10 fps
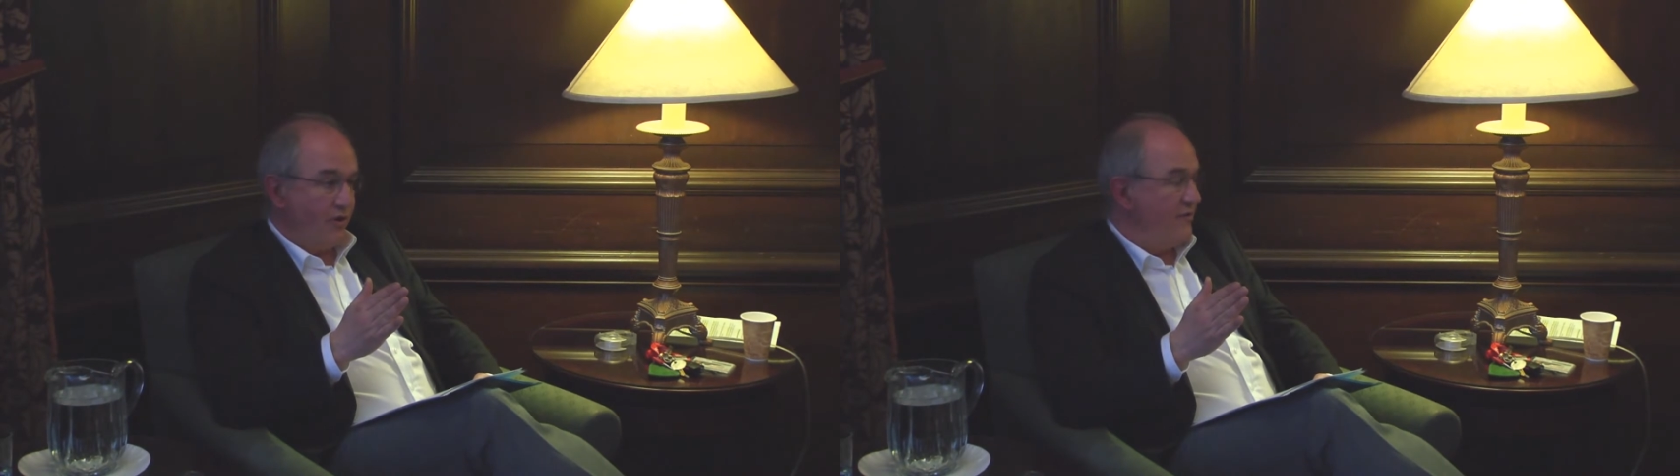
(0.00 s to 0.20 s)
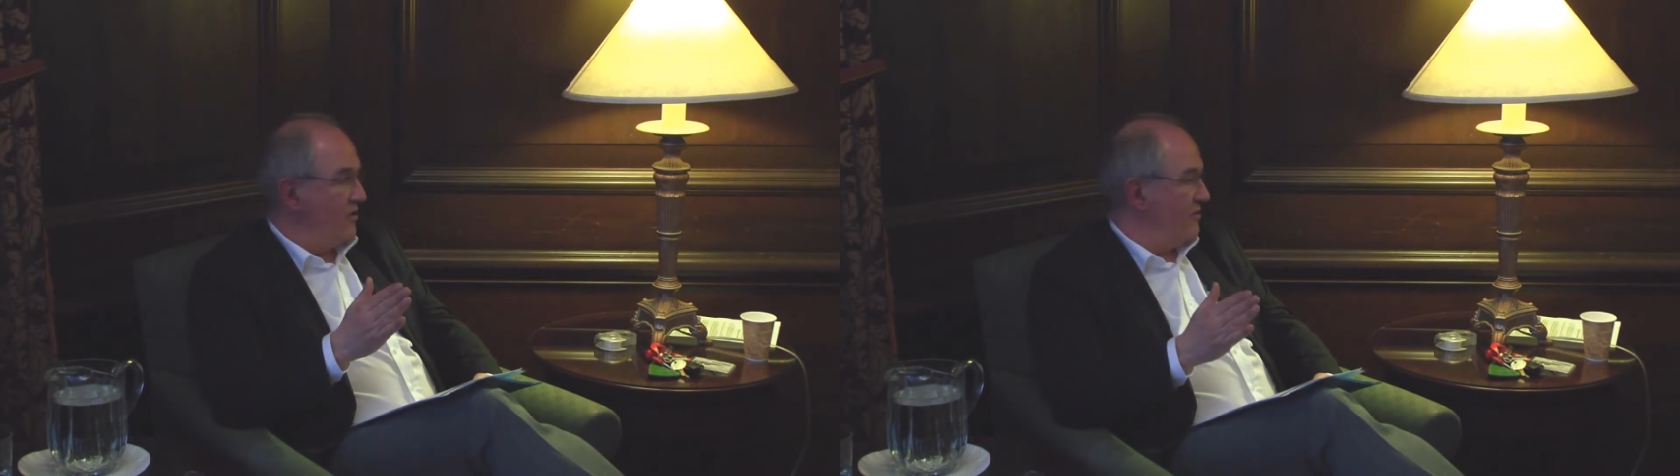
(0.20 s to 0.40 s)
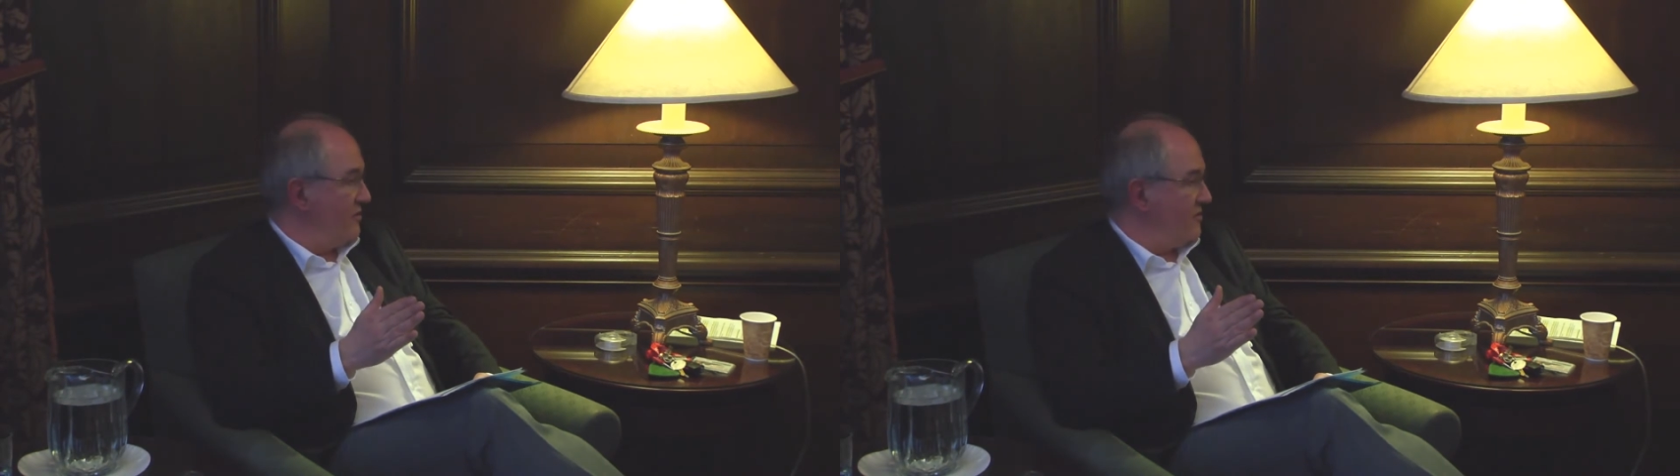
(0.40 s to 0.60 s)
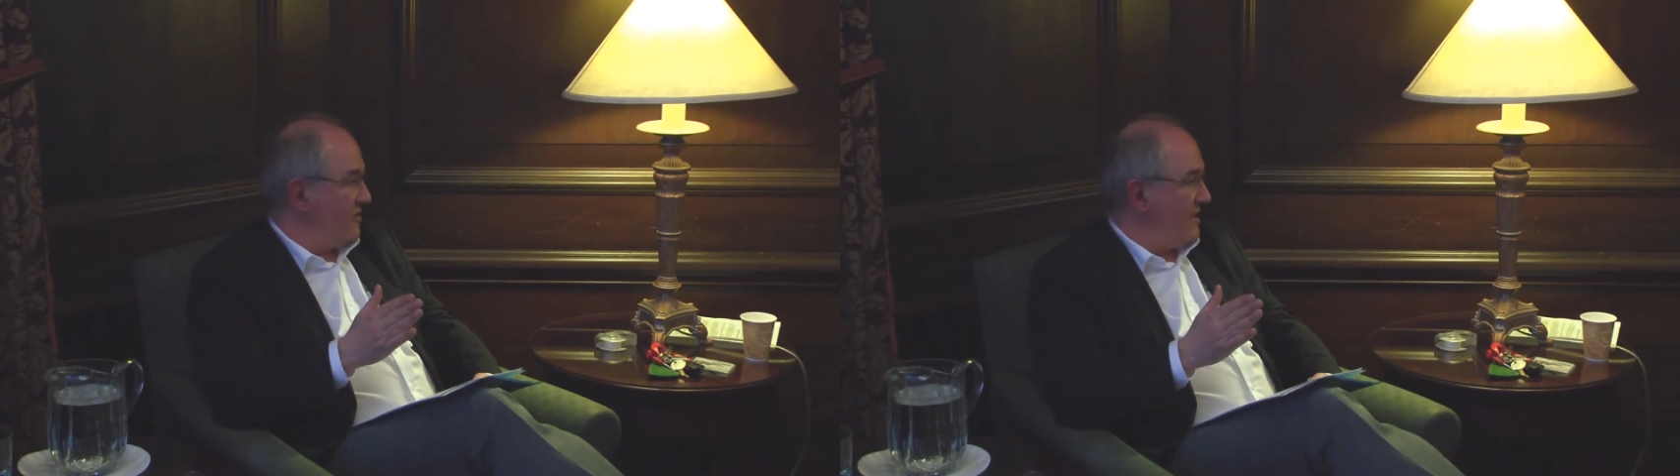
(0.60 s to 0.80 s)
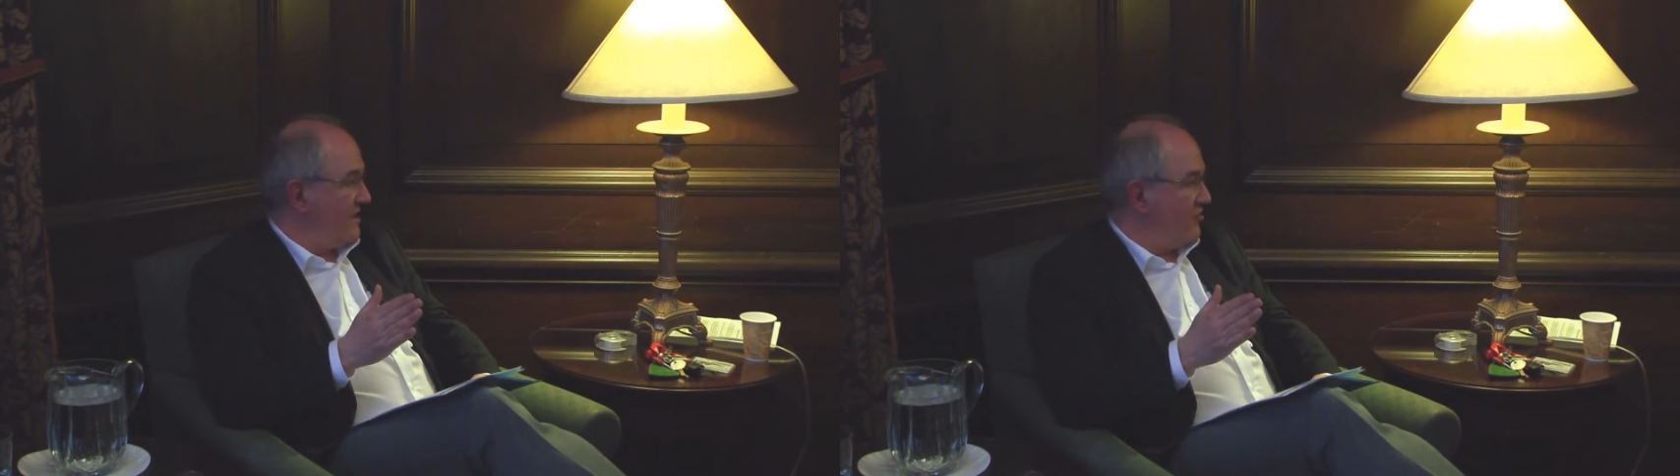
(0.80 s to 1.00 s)
of the New York
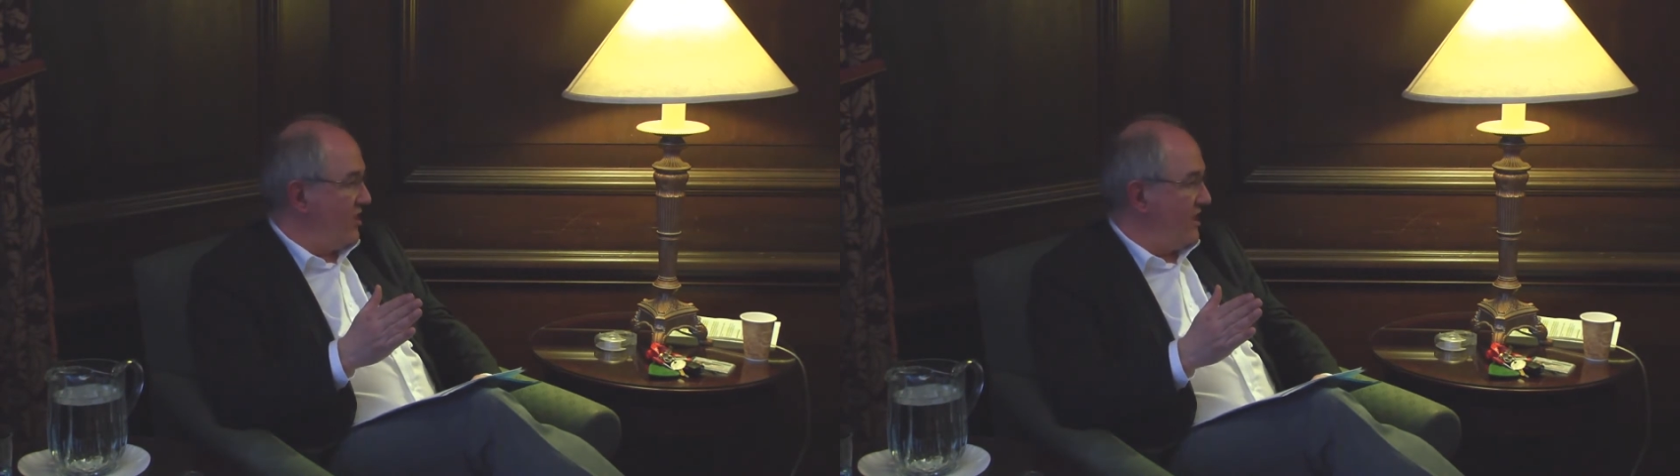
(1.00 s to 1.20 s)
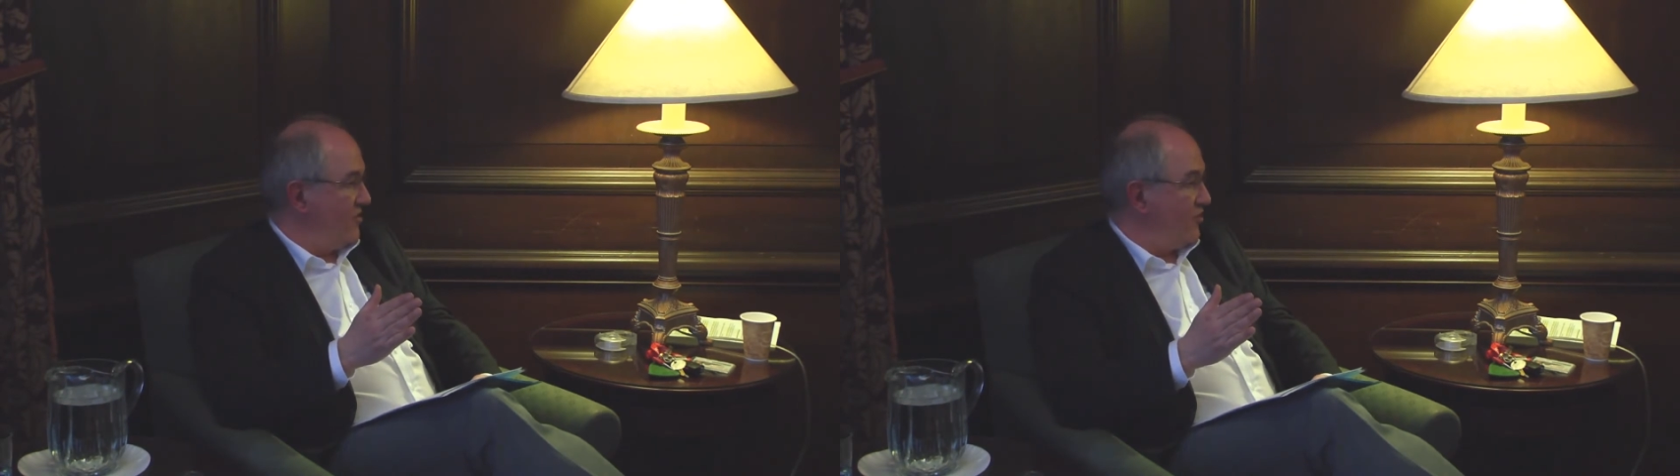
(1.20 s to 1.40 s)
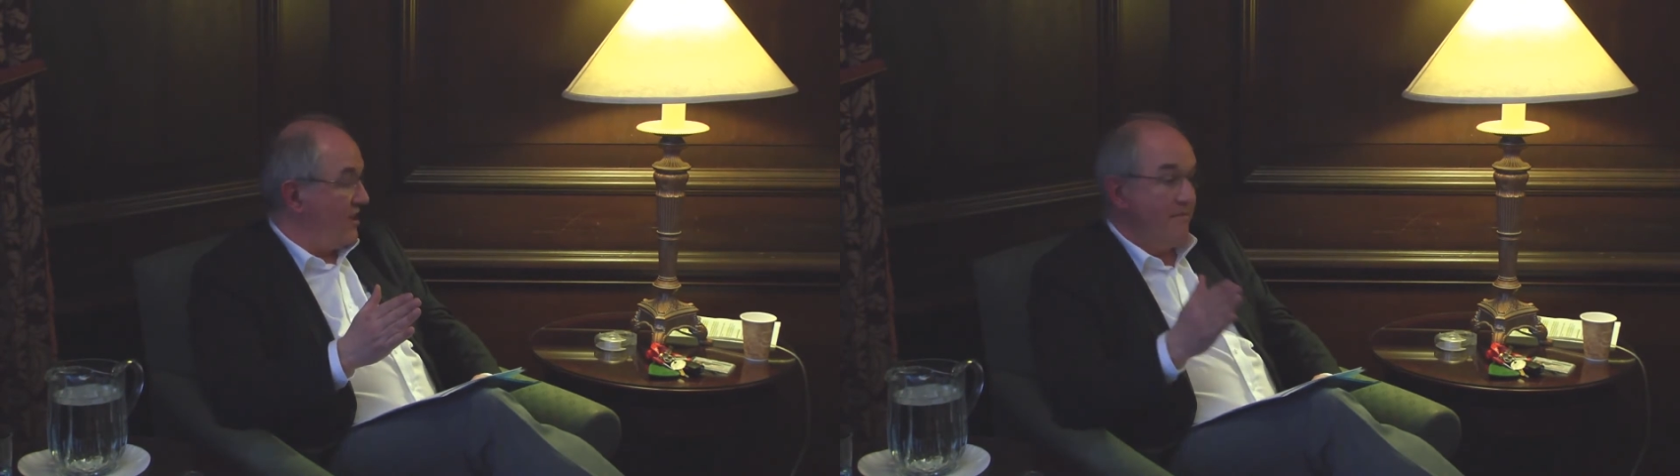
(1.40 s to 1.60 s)
Stock Exchange